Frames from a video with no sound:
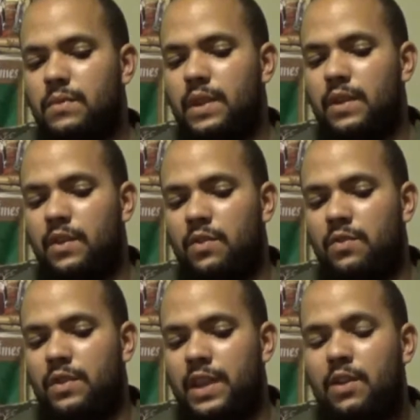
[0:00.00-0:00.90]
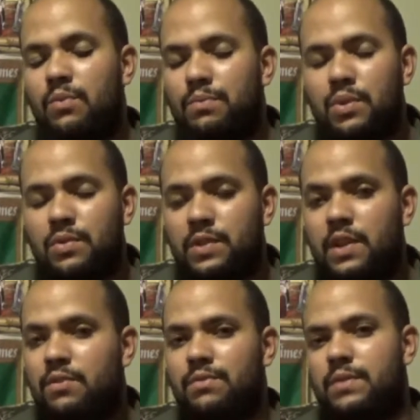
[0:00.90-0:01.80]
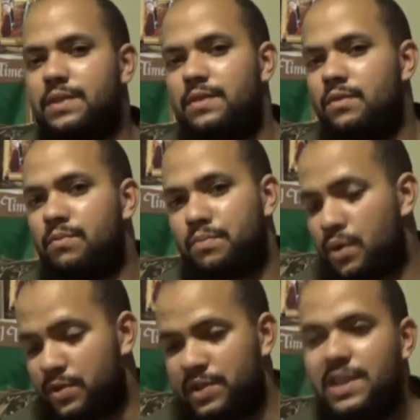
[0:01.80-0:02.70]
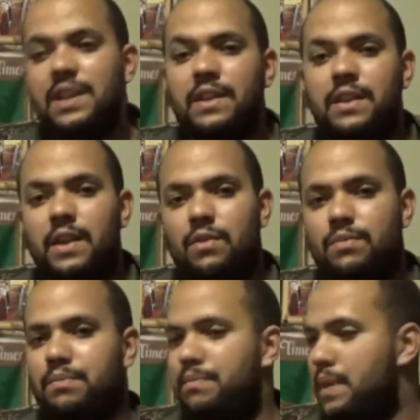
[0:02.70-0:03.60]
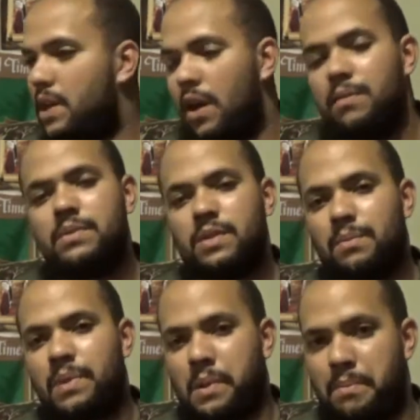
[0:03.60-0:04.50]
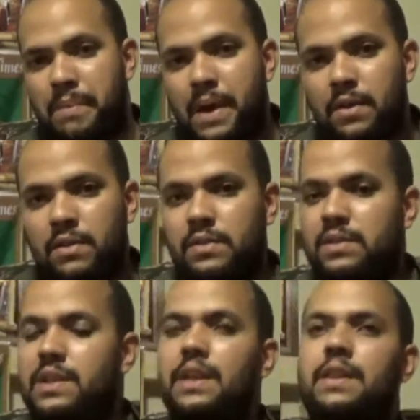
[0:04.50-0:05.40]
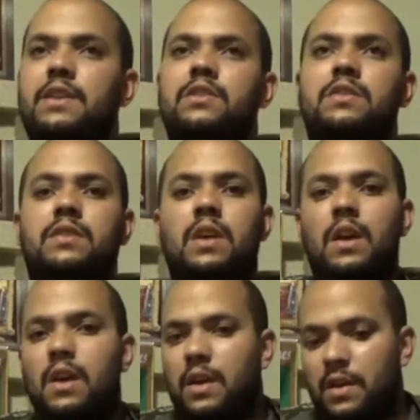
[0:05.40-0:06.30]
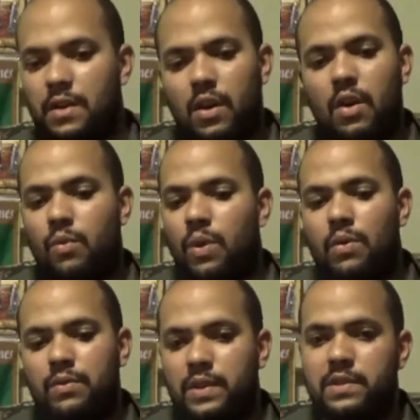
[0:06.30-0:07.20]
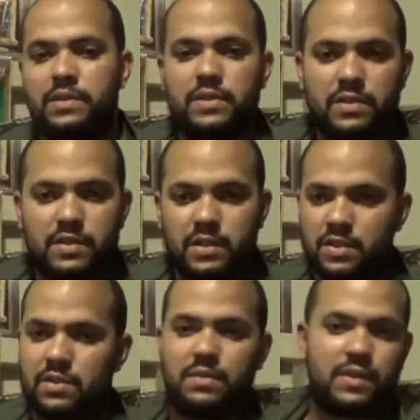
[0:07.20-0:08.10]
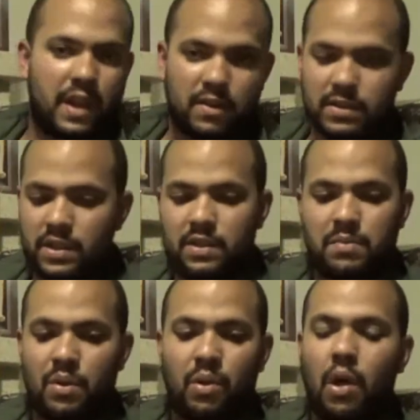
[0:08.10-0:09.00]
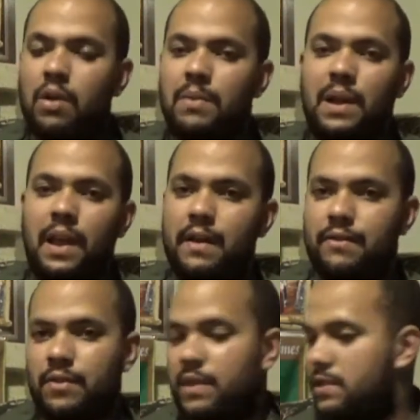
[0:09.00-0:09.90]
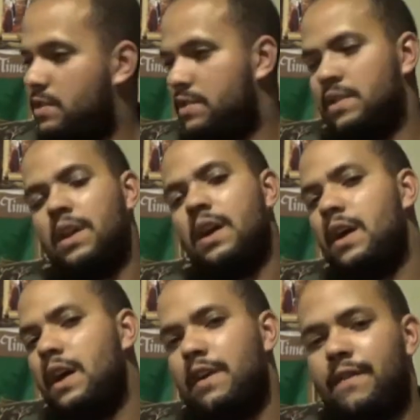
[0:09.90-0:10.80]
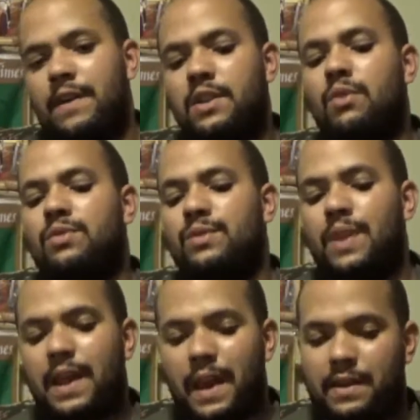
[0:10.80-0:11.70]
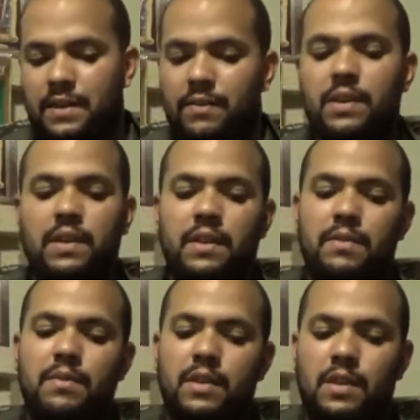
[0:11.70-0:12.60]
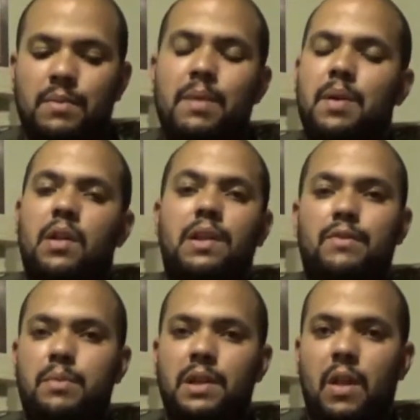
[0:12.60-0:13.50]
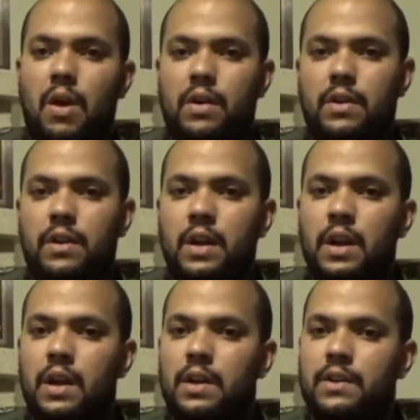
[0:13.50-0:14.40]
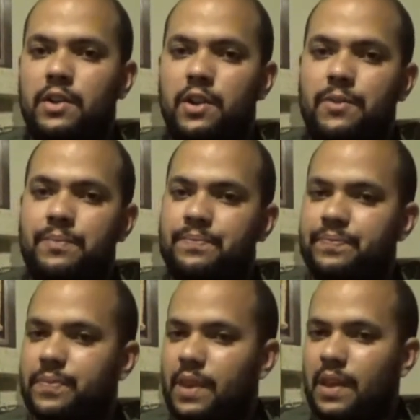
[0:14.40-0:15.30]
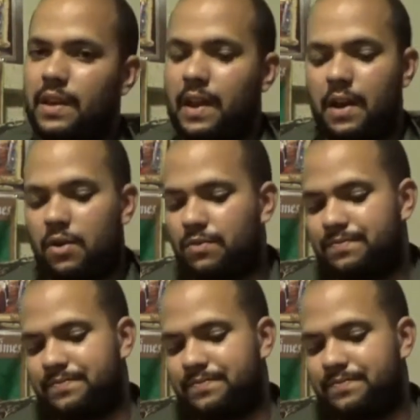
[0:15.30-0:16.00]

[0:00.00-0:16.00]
they don't proceed. They don't become something better. Instead, they just, oh, well, this is guaranteed to prolong my life, or this is, if I don't do that activity, then maybe I'll live a bit longer, you know. Now,